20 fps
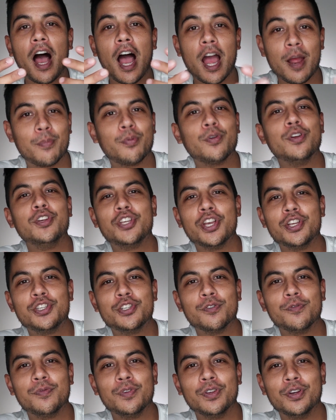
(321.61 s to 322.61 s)
I
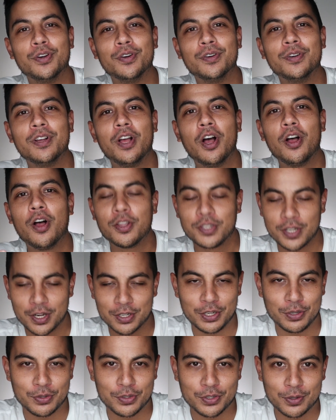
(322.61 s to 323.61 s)
appreciate your view. Talk
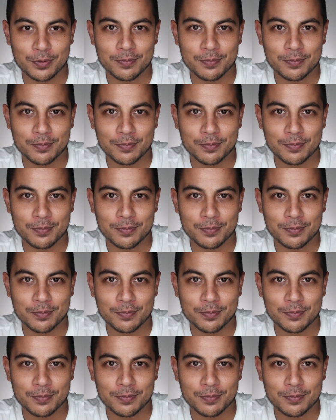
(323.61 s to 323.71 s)
to you soon.